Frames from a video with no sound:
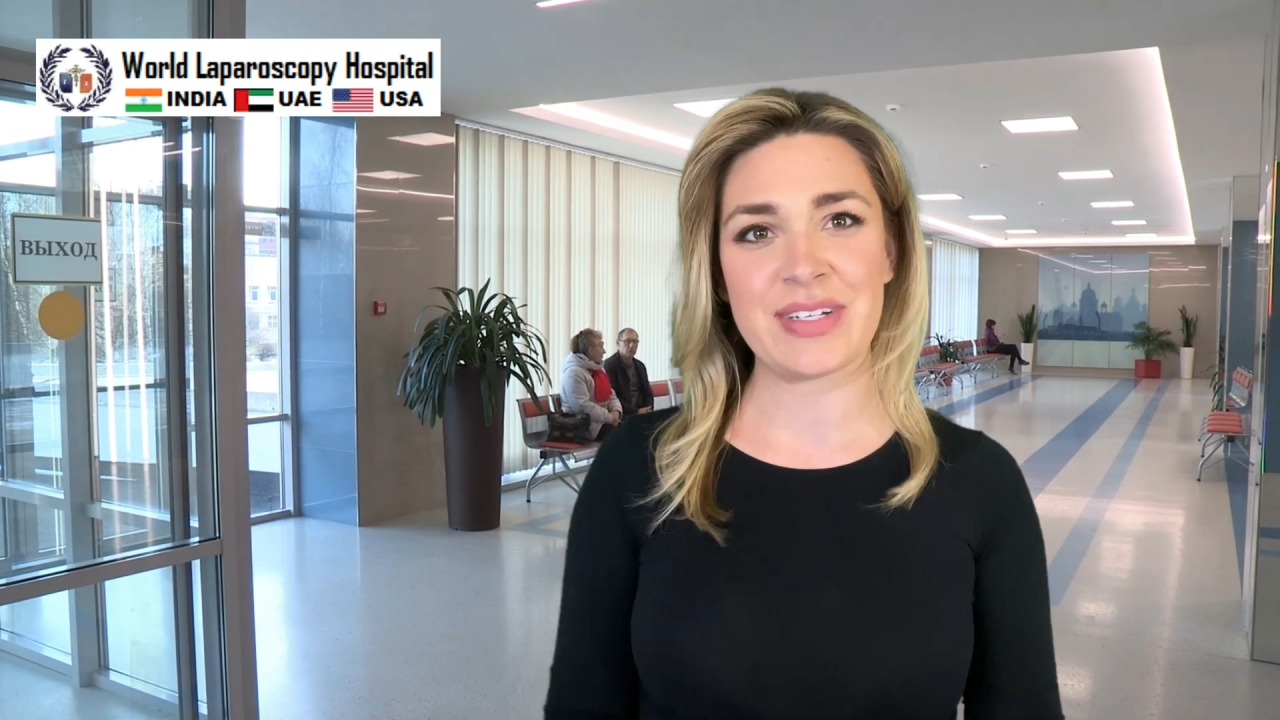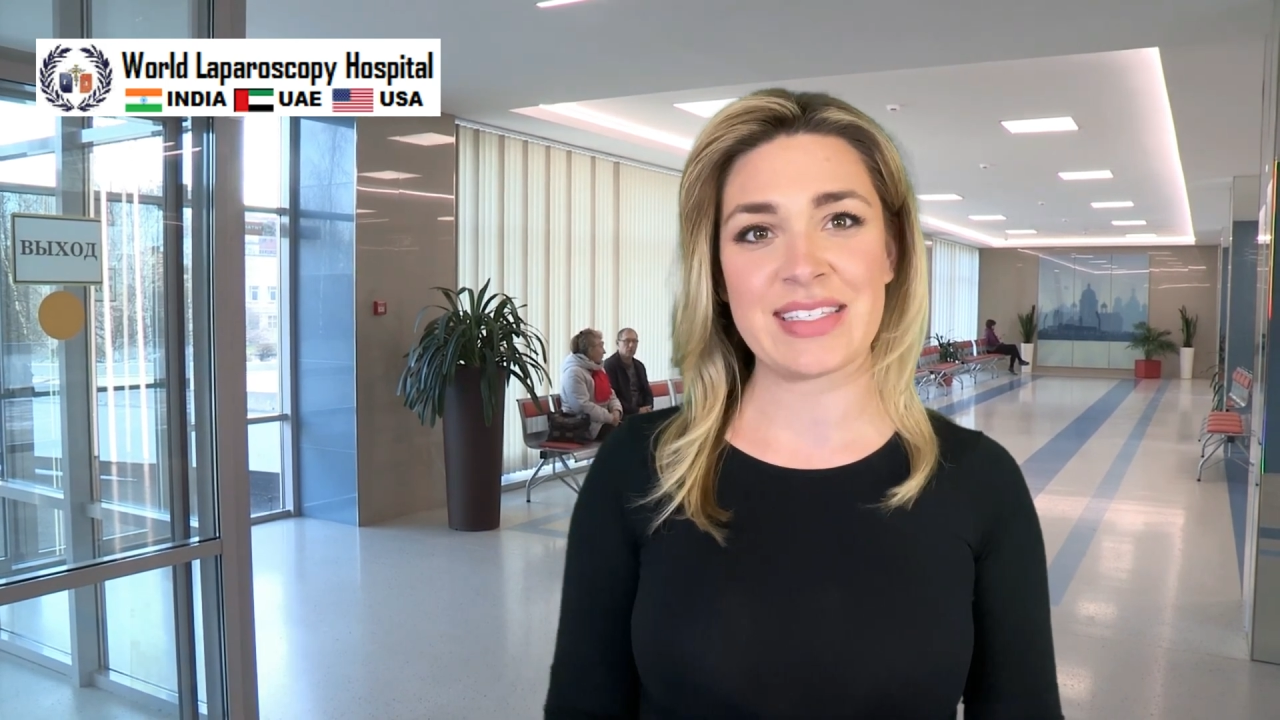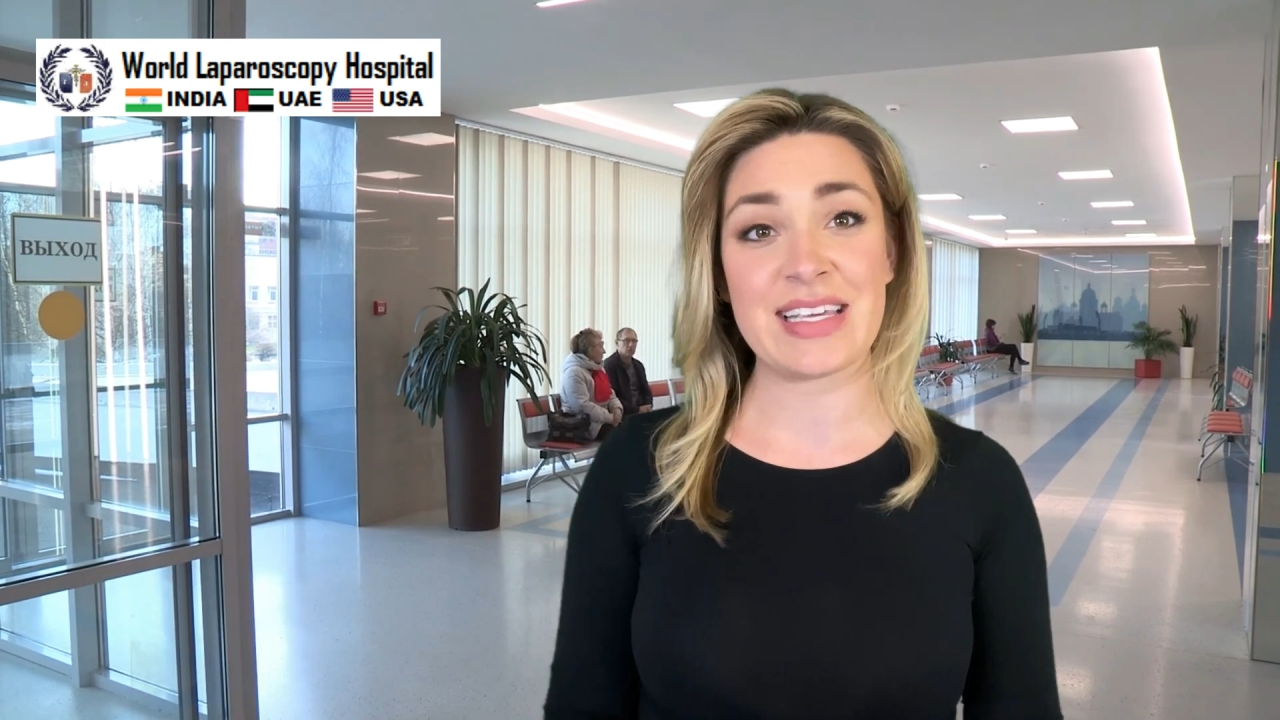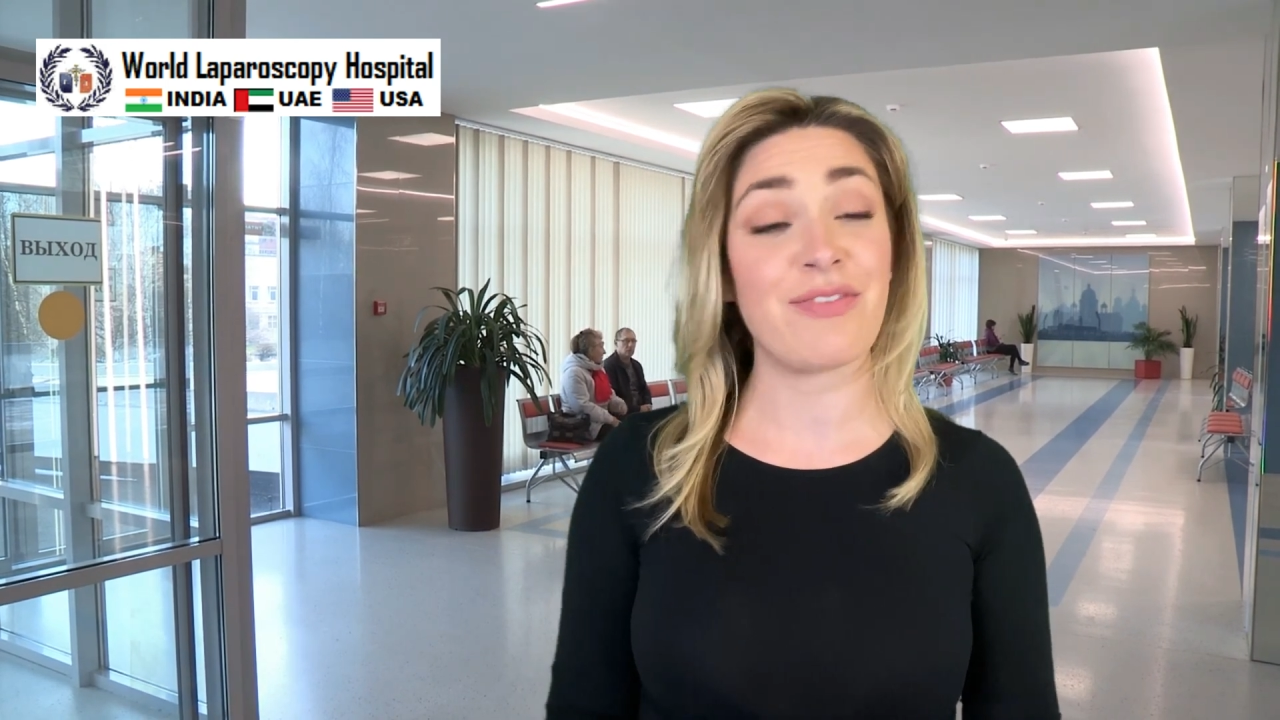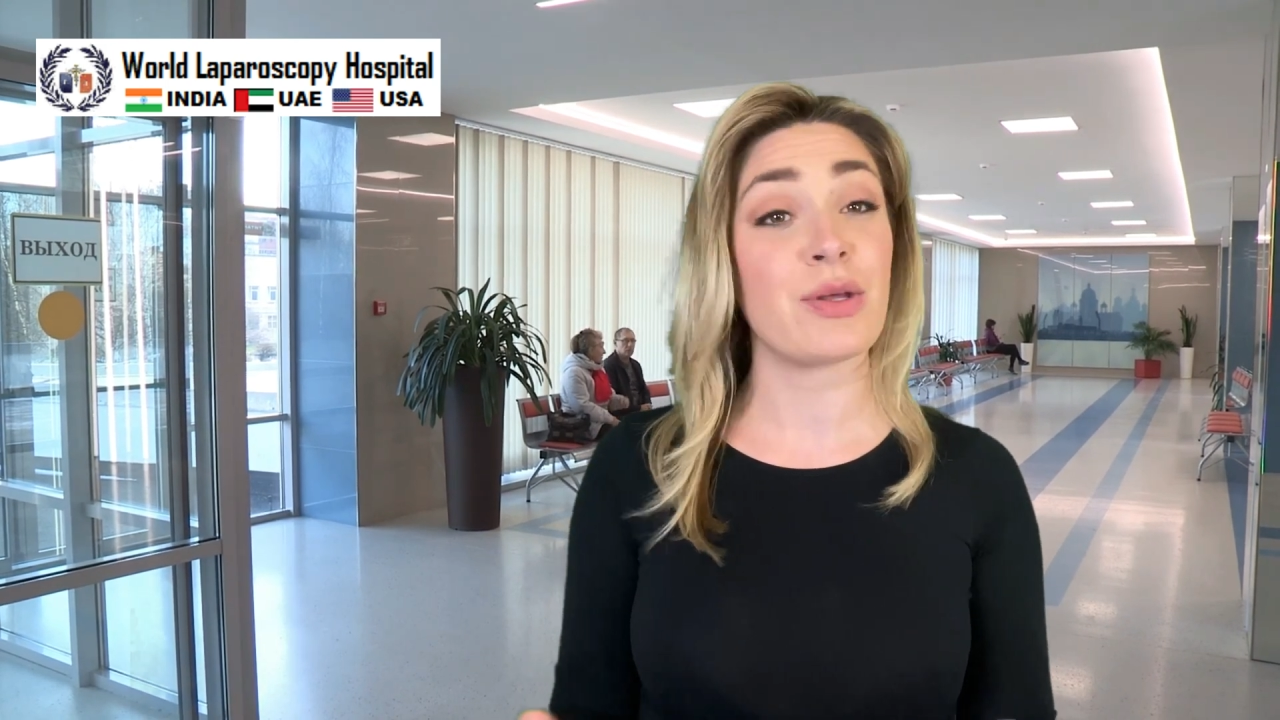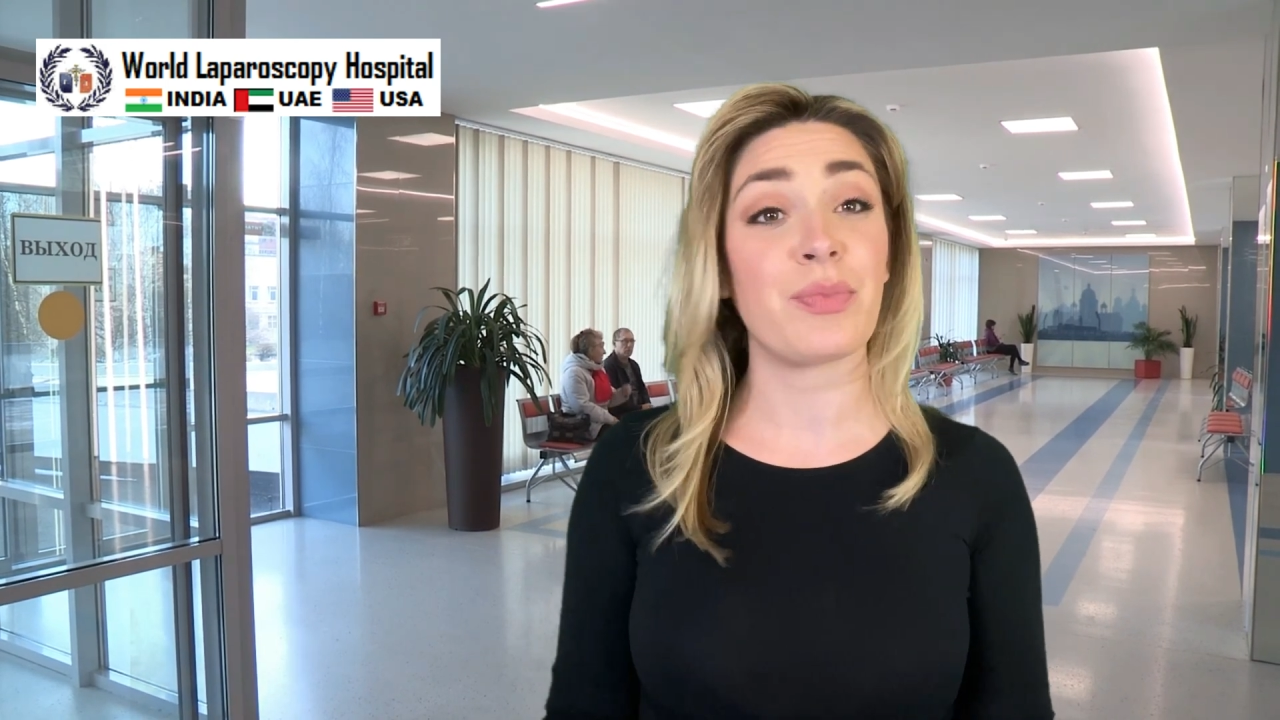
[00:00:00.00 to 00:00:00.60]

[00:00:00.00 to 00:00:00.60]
to see if the